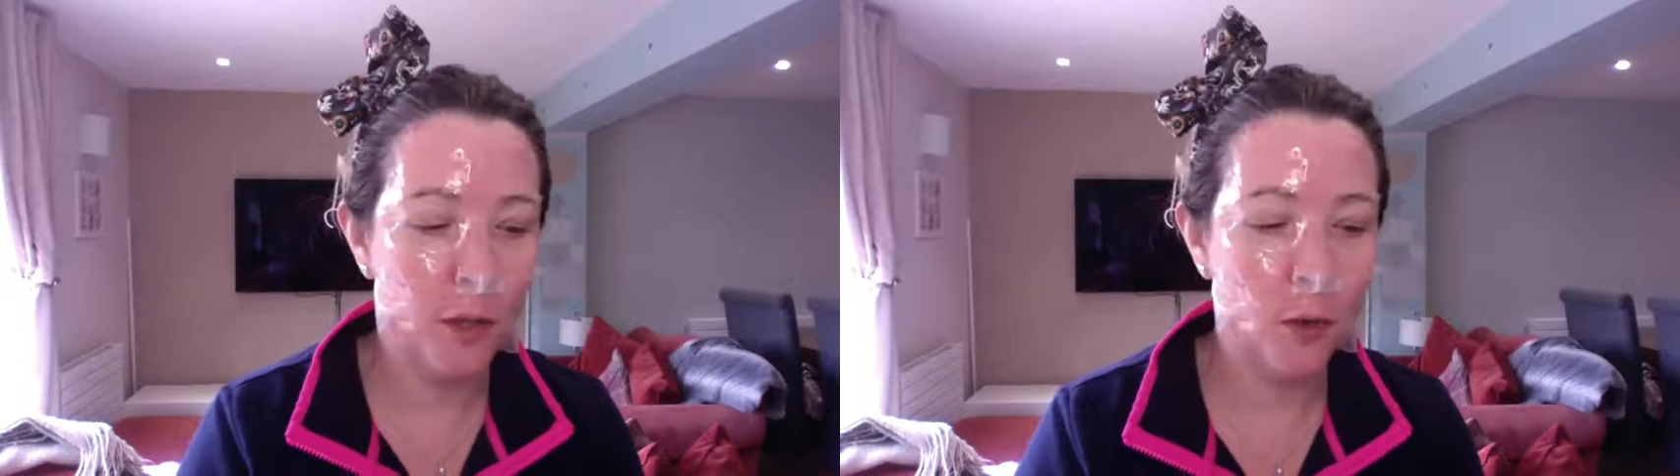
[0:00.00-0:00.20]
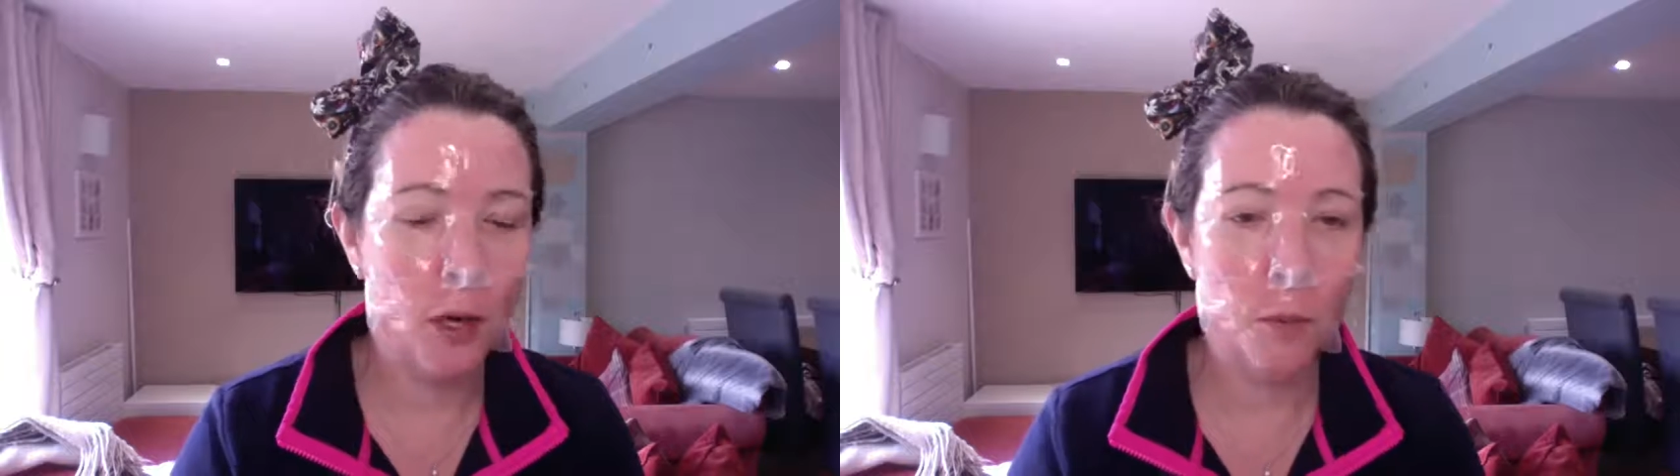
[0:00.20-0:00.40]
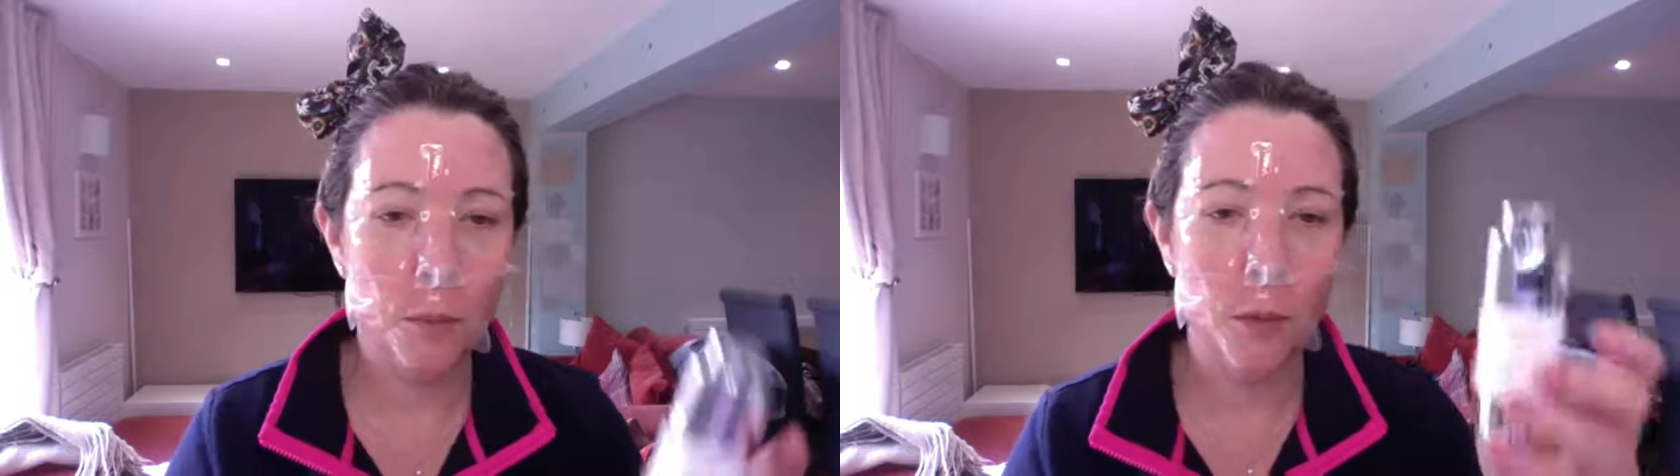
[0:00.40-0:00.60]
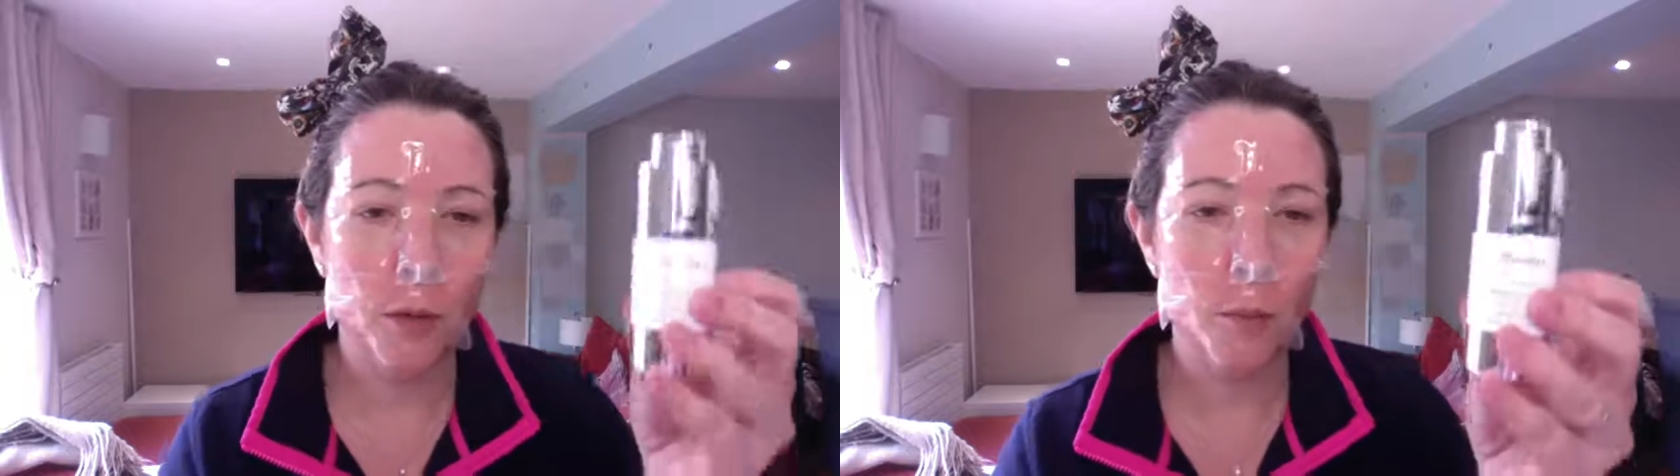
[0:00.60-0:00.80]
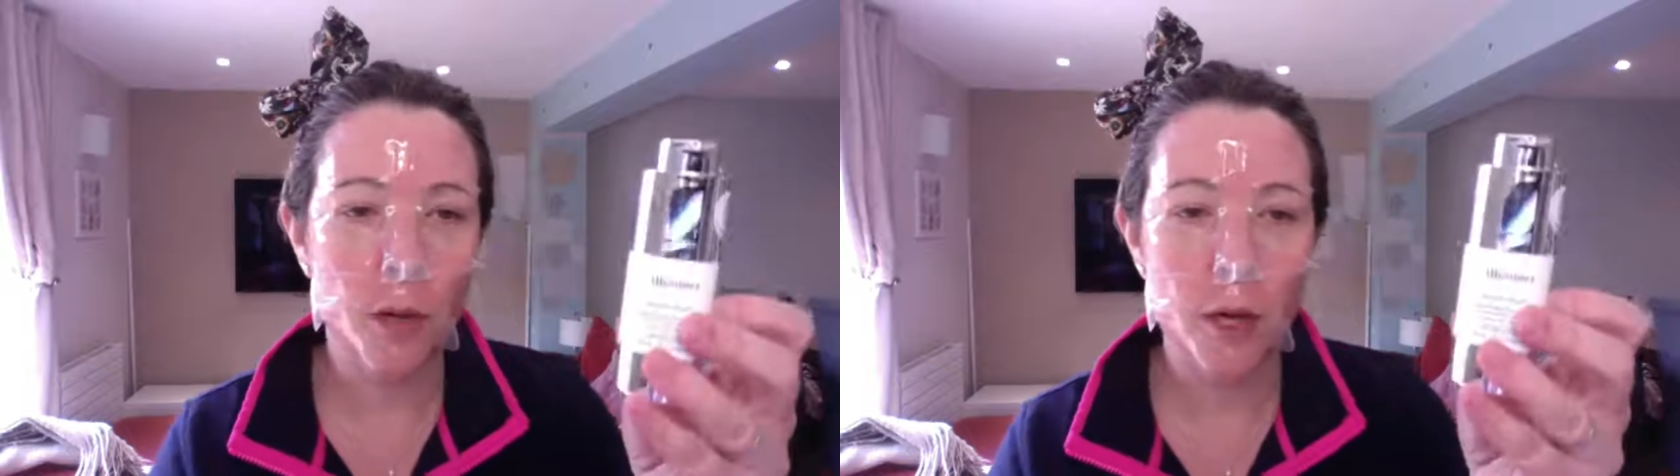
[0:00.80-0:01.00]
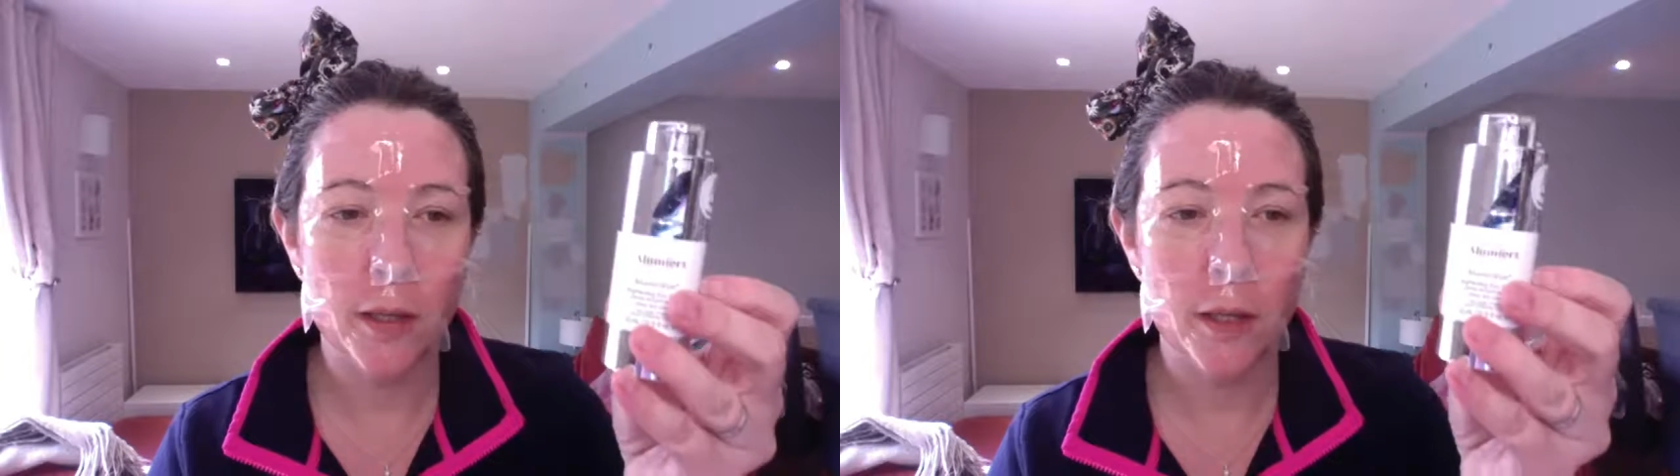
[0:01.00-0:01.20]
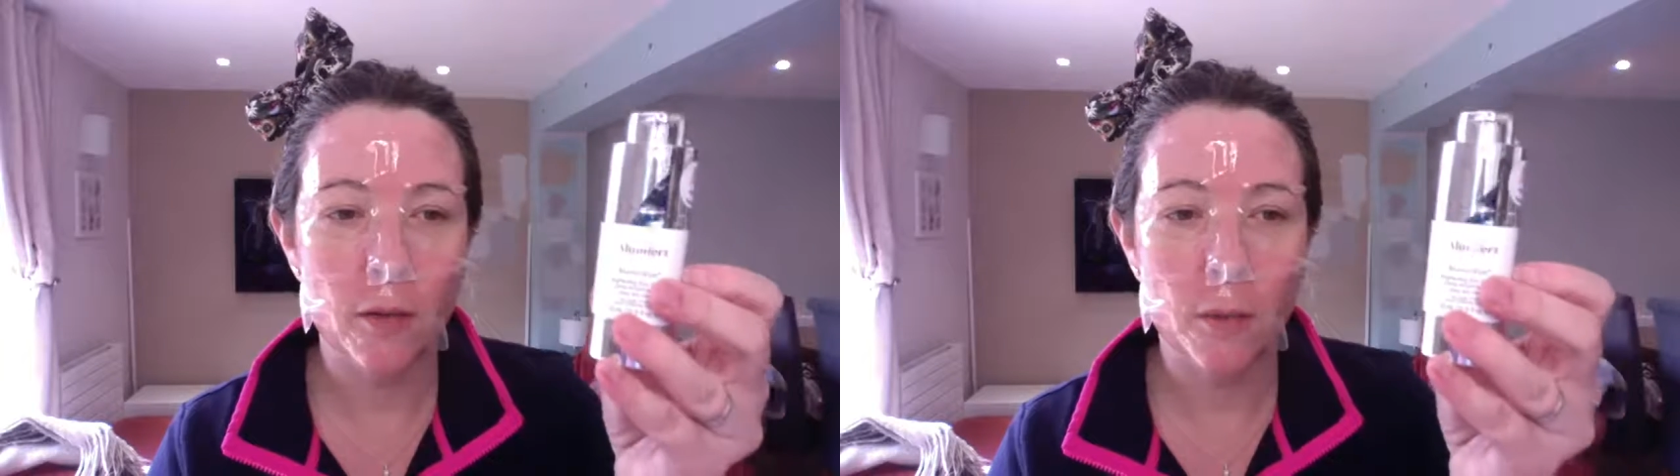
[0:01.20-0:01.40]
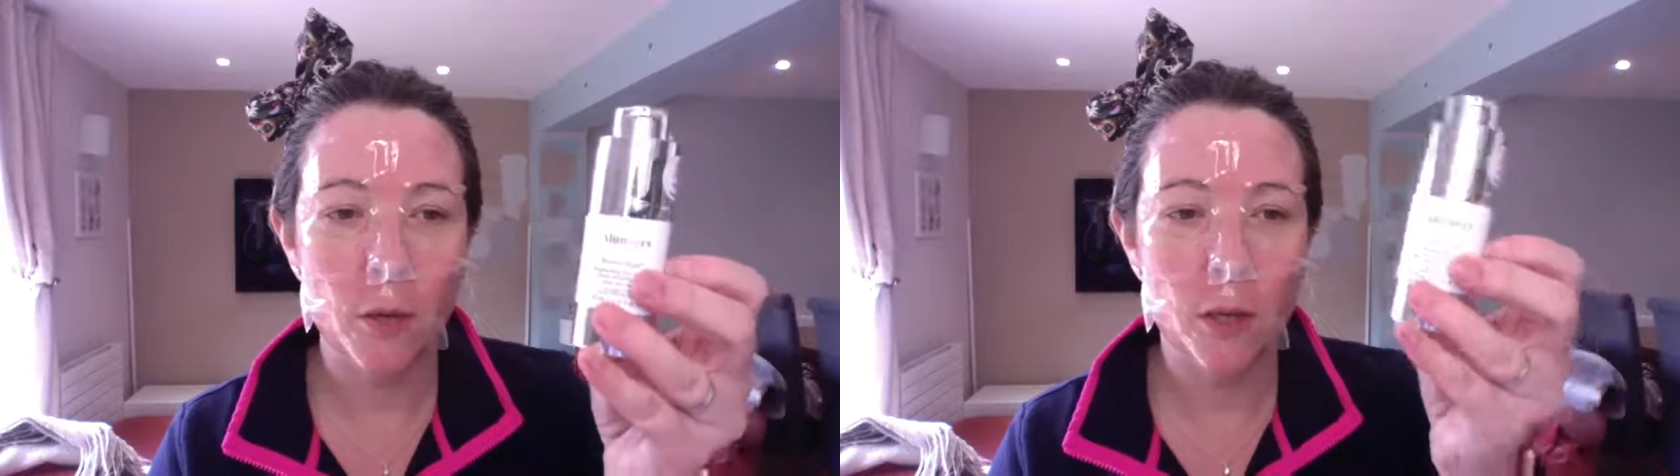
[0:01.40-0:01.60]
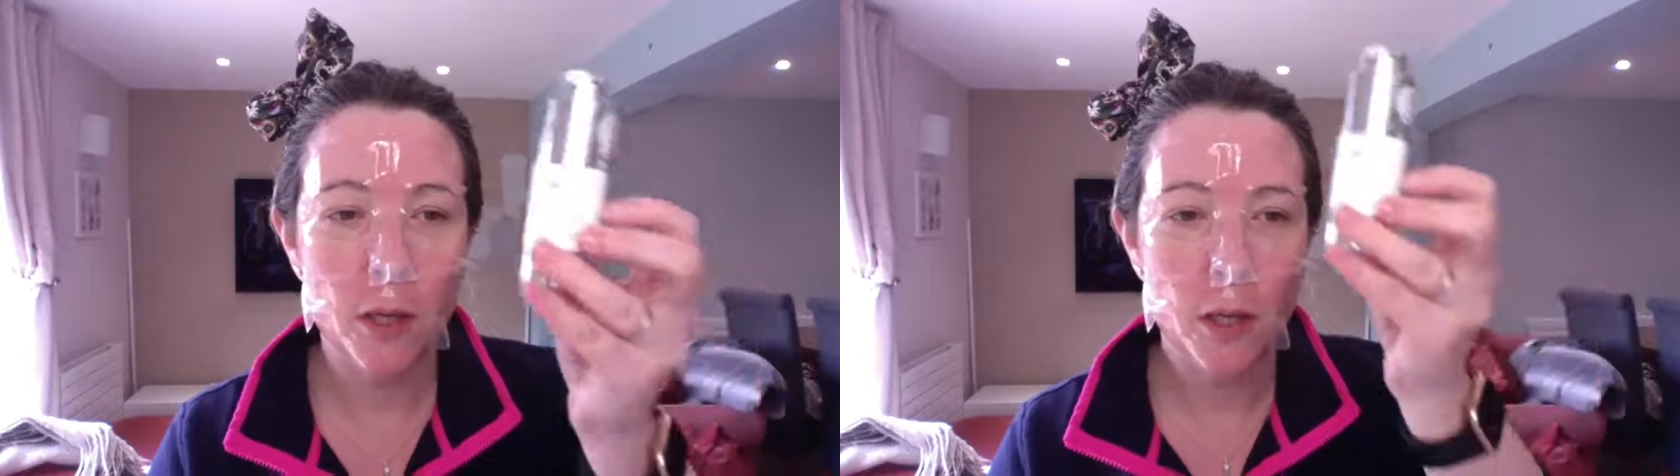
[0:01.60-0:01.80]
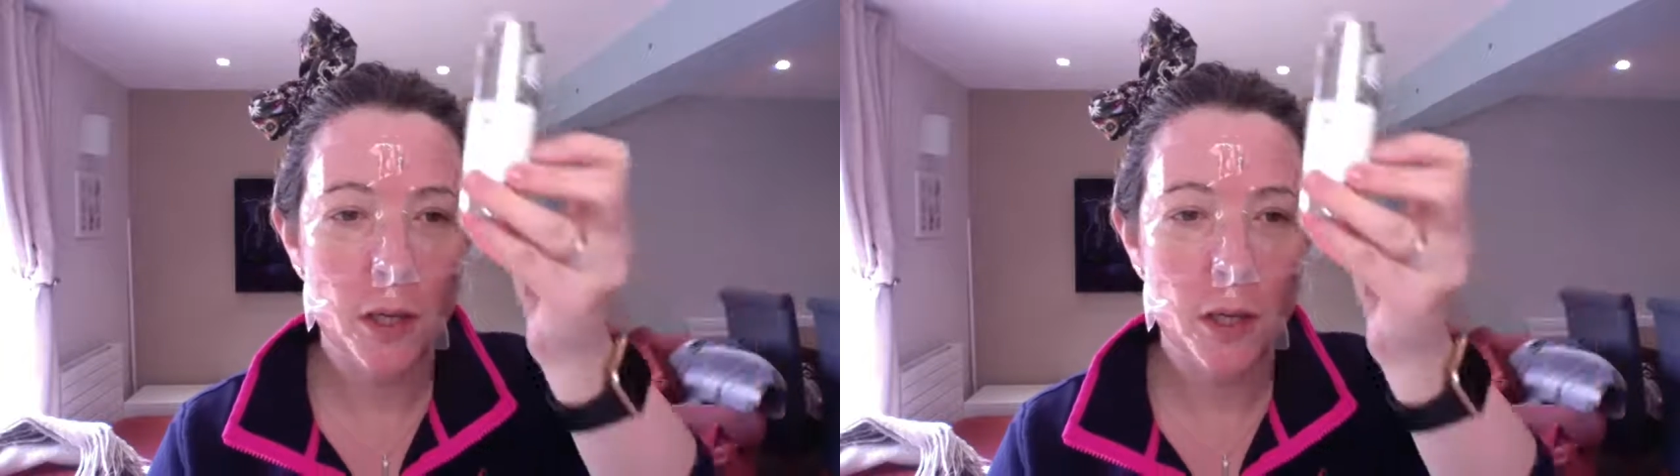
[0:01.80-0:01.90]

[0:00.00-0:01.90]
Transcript: So I would put some eye serum on.